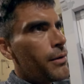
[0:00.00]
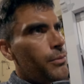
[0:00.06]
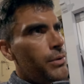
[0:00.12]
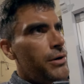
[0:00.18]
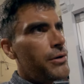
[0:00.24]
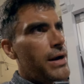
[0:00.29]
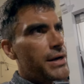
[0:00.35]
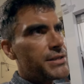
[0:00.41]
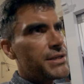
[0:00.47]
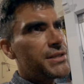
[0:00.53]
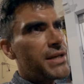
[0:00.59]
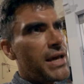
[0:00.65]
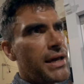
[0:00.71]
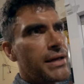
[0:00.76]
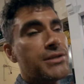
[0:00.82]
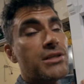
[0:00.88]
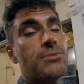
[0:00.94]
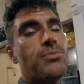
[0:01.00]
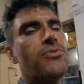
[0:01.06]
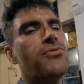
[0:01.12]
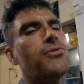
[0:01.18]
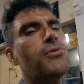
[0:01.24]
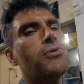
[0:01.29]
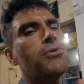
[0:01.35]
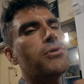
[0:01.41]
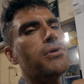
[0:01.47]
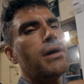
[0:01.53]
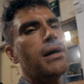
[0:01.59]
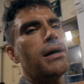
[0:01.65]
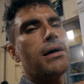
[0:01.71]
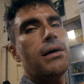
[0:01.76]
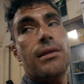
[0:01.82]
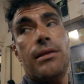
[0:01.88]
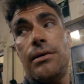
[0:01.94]
We were actually saying just before
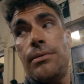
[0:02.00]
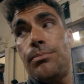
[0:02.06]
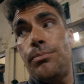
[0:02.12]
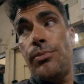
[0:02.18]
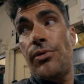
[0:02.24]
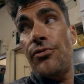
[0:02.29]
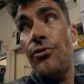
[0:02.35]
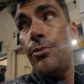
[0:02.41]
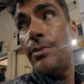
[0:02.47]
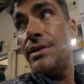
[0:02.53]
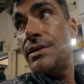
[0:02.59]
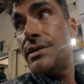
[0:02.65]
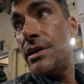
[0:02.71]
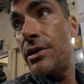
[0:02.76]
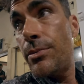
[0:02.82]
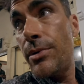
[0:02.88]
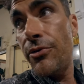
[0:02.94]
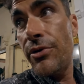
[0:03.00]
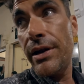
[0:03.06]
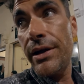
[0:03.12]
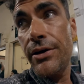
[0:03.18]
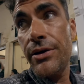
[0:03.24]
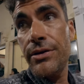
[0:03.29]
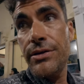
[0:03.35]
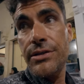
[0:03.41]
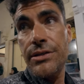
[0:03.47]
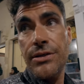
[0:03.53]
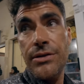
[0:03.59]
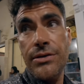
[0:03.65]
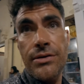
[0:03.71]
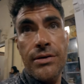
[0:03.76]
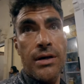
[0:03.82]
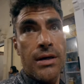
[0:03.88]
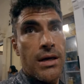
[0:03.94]
the performance that it would be really good
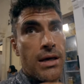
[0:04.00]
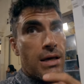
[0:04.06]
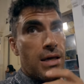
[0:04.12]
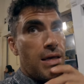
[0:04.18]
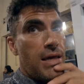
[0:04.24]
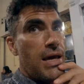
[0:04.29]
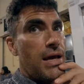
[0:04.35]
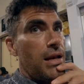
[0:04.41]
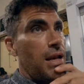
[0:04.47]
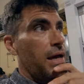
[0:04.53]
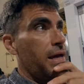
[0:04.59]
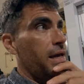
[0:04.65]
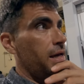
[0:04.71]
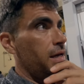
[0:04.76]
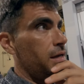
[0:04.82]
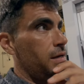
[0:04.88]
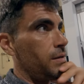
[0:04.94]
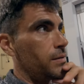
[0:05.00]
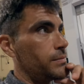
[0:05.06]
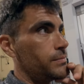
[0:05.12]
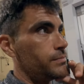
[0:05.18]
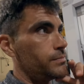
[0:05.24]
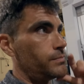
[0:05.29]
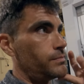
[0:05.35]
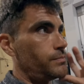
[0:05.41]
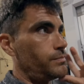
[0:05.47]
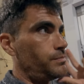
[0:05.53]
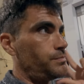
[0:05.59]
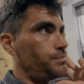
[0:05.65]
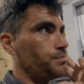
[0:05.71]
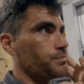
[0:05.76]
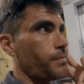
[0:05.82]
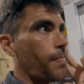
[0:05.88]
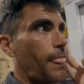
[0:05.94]
to get like a
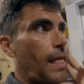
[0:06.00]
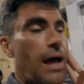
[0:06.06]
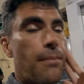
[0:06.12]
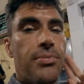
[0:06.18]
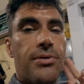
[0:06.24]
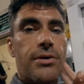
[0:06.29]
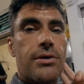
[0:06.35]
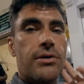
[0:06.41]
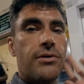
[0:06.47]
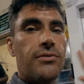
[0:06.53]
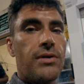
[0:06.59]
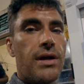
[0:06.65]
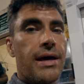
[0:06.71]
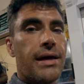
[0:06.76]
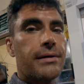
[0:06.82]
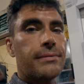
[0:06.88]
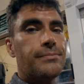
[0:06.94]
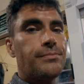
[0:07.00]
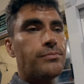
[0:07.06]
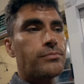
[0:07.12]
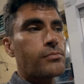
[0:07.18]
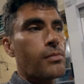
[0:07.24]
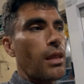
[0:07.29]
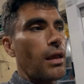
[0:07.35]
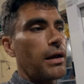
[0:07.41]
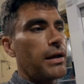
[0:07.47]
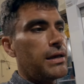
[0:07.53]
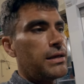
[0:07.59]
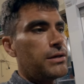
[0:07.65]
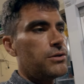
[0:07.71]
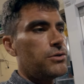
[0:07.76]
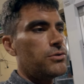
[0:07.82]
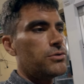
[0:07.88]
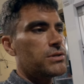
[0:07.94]
book of like
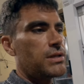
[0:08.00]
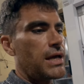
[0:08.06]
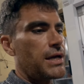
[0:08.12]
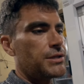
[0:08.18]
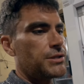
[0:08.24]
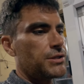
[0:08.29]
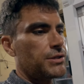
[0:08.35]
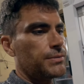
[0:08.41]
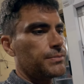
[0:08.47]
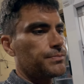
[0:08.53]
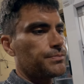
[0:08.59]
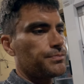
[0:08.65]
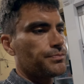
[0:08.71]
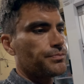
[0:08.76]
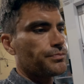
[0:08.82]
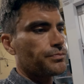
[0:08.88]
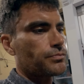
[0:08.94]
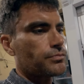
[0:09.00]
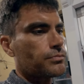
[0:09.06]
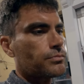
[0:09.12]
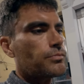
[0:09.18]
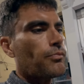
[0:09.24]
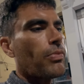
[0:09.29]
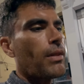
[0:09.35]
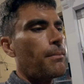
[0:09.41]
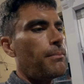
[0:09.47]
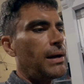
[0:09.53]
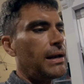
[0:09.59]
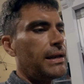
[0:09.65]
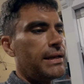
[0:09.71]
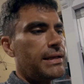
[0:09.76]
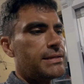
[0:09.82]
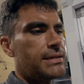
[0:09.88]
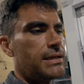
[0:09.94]
Hindu /
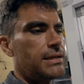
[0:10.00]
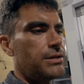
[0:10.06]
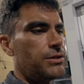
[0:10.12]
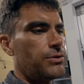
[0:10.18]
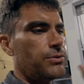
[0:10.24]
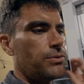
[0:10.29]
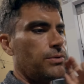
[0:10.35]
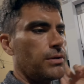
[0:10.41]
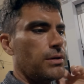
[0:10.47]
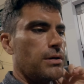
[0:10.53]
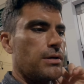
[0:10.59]
Balinese Hindu